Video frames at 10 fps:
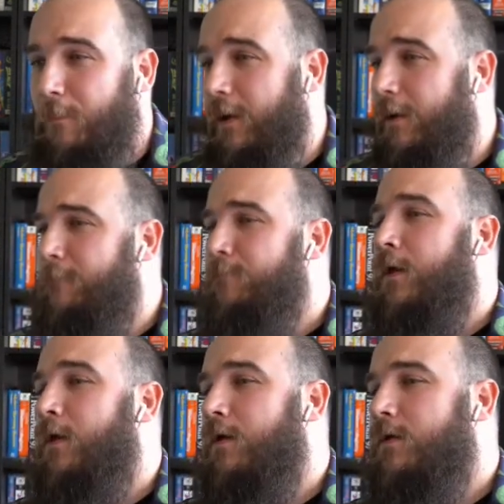but
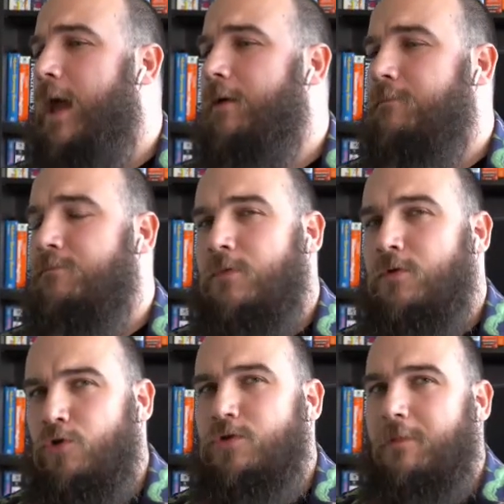yeah,
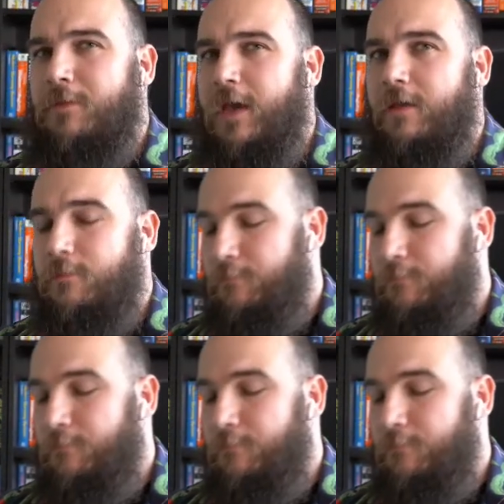do tell me that.